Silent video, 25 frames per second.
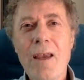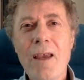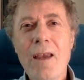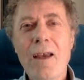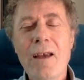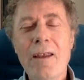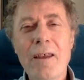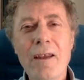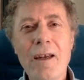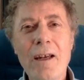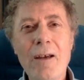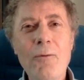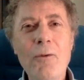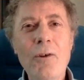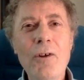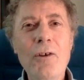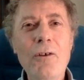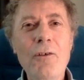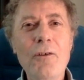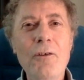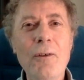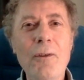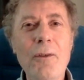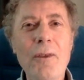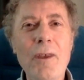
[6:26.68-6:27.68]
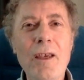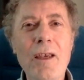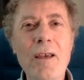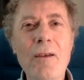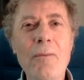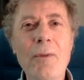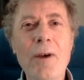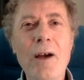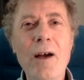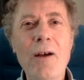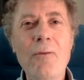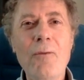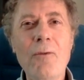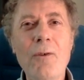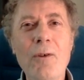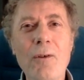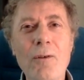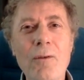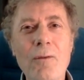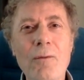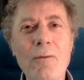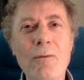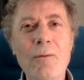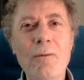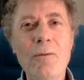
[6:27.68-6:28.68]
And then I want you to think about,
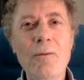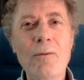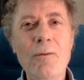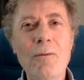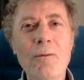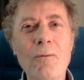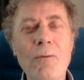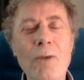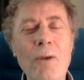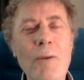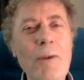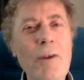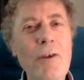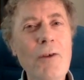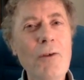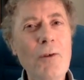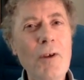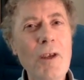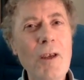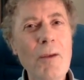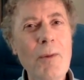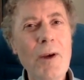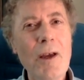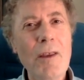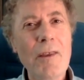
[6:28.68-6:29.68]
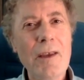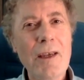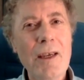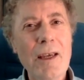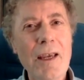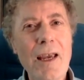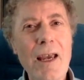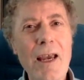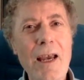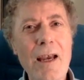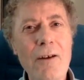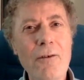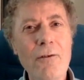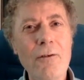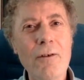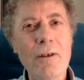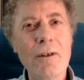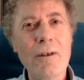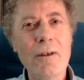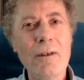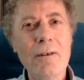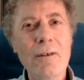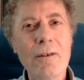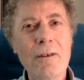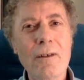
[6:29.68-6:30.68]
well, when we're talking about the
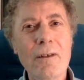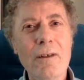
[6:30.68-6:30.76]
carrot,